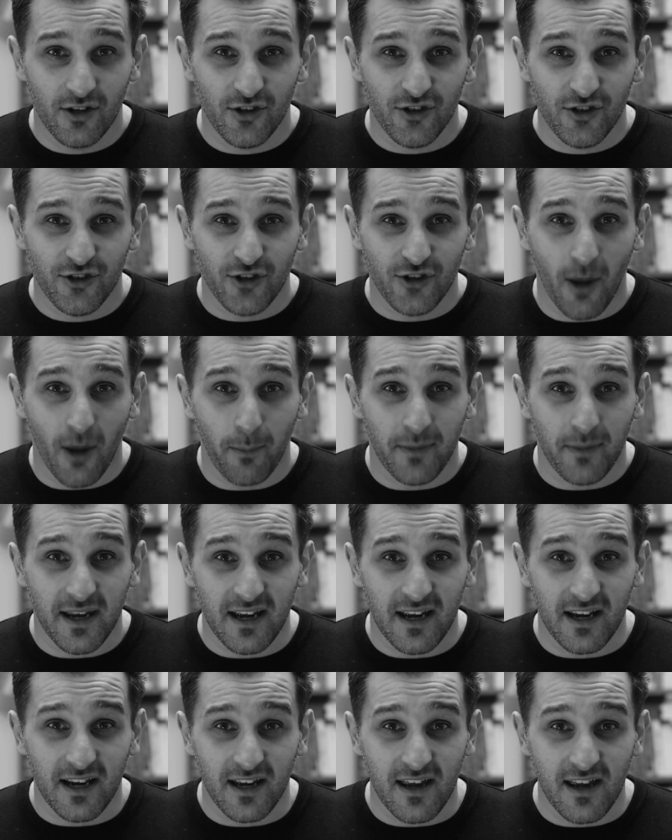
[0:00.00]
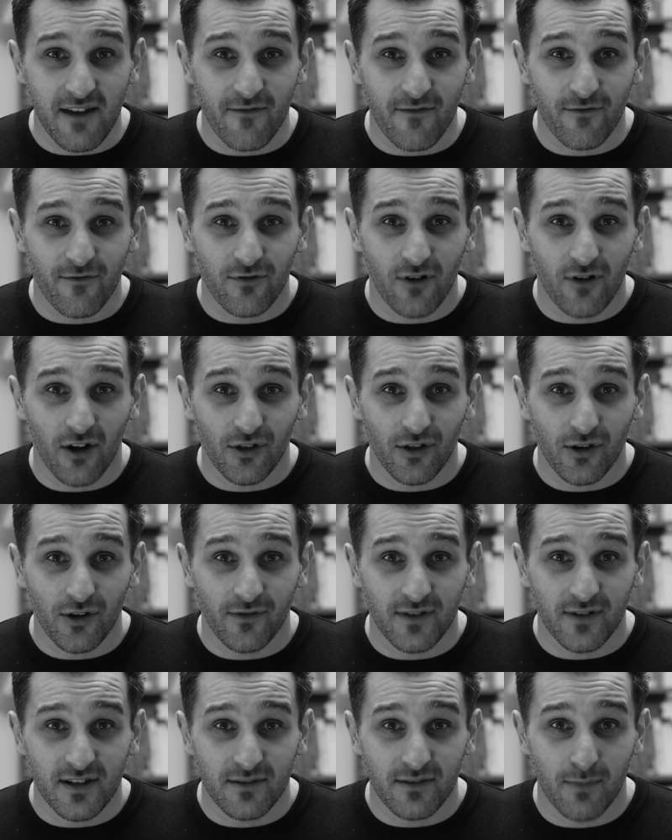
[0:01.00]
stopping in front
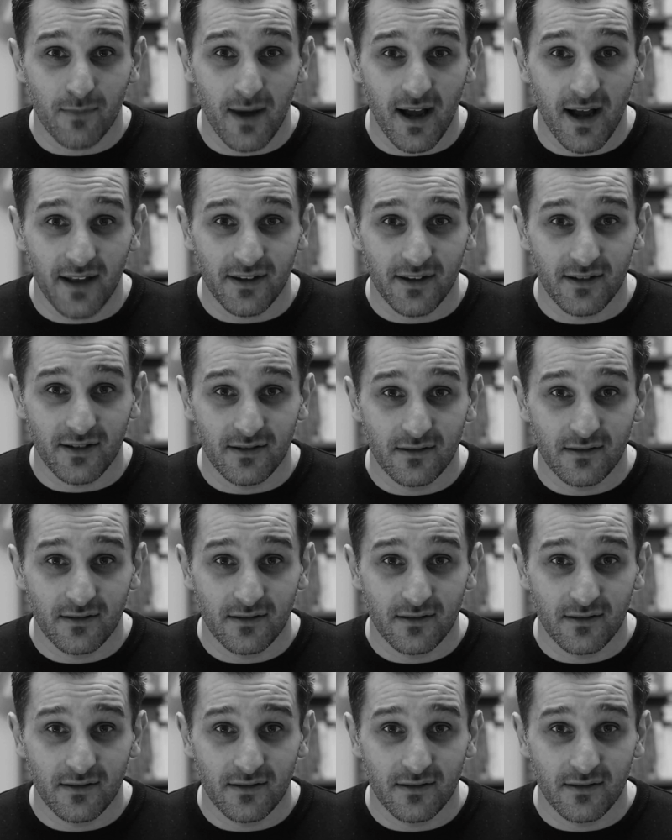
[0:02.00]
of his bed.